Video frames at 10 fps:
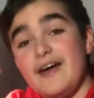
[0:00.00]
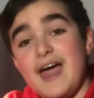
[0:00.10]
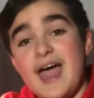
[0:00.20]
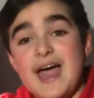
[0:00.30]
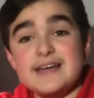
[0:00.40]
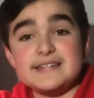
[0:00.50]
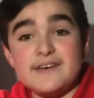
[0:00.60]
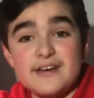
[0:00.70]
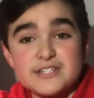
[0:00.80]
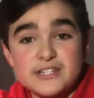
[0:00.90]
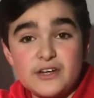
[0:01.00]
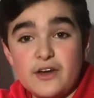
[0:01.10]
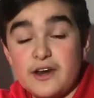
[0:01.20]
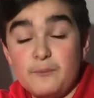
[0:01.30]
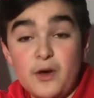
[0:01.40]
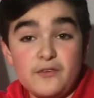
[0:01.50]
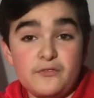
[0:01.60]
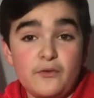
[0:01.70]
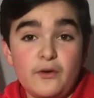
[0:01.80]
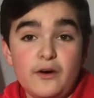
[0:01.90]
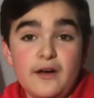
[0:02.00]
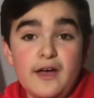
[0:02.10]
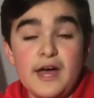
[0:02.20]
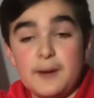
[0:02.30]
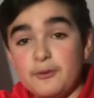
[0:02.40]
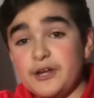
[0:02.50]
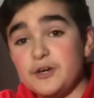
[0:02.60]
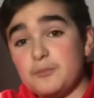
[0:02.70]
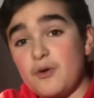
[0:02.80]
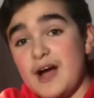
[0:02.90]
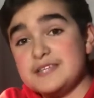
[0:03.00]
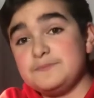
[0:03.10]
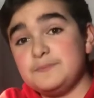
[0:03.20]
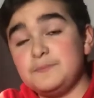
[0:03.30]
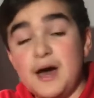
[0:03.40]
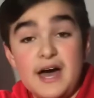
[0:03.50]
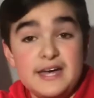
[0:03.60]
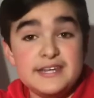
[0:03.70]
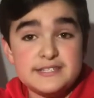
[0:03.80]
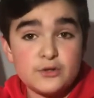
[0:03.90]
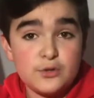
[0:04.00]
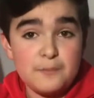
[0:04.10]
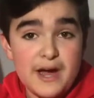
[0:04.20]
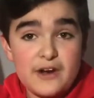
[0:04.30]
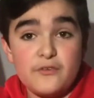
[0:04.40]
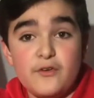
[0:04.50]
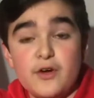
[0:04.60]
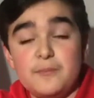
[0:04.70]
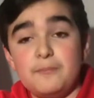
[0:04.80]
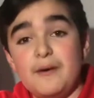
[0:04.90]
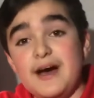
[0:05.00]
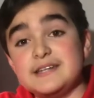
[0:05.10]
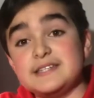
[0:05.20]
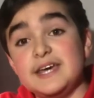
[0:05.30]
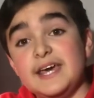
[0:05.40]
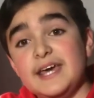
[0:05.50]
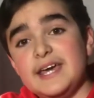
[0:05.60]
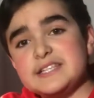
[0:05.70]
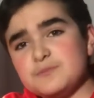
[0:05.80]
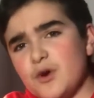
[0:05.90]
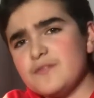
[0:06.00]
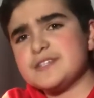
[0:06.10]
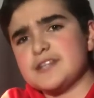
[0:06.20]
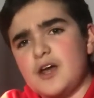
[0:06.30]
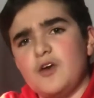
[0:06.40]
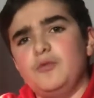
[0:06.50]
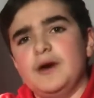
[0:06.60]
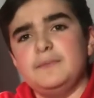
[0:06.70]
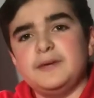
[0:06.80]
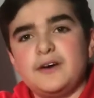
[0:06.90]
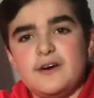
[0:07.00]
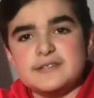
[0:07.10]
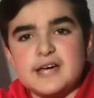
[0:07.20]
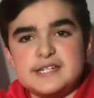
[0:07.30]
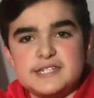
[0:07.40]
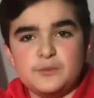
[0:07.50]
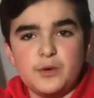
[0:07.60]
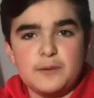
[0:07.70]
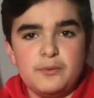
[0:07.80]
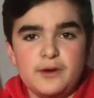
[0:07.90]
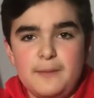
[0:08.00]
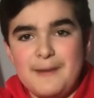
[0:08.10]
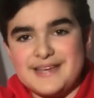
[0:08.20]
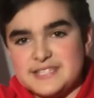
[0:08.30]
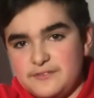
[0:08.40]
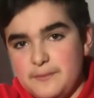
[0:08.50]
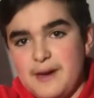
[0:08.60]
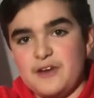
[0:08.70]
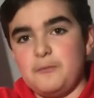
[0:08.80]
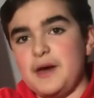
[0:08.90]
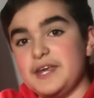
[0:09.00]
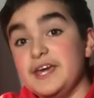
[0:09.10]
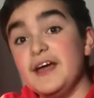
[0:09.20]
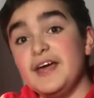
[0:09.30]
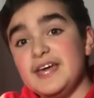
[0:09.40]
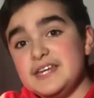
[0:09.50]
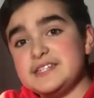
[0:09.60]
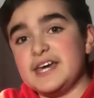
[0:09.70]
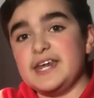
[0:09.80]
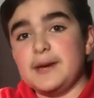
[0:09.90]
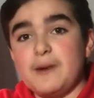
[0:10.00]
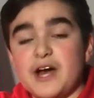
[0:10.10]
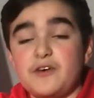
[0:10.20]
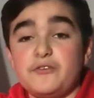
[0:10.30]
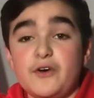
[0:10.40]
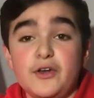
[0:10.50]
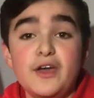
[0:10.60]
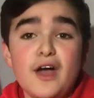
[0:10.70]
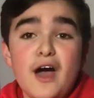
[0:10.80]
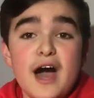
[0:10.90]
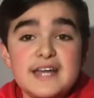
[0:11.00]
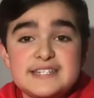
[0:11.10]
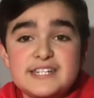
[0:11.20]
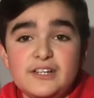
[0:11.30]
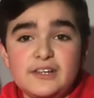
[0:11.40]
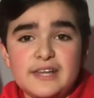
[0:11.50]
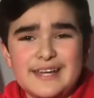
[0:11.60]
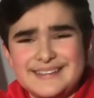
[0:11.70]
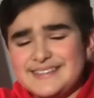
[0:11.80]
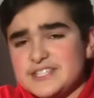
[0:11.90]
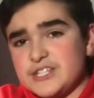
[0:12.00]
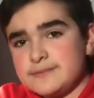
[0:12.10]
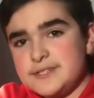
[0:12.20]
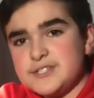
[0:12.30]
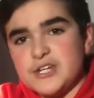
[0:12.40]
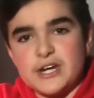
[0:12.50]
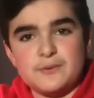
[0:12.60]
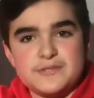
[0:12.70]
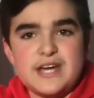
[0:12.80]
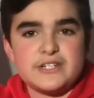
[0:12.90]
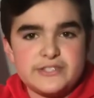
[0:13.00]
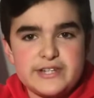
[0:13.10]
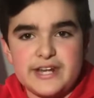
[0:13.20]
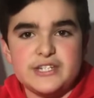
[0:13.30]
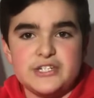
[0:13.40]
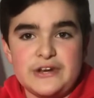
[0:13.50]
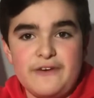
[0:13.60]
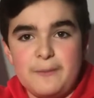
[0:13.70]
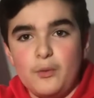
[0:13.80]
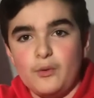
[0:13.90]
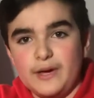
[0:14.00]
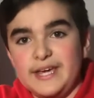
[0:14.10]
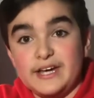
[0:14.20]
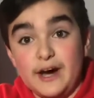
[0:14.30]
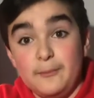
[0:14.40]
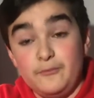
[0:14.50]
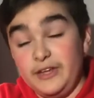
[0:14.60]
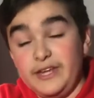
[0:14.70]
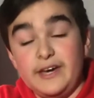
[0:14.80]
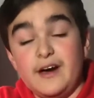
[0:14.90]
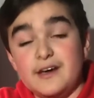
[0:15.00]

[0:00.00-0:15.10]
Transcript: And I've actually gotten one for a pretty good price. It is a good microphone, but it's more of a start-off one because I didn't want to put a massive amount of money into getting a microphone until like this channel was actually starting to generate more income, really.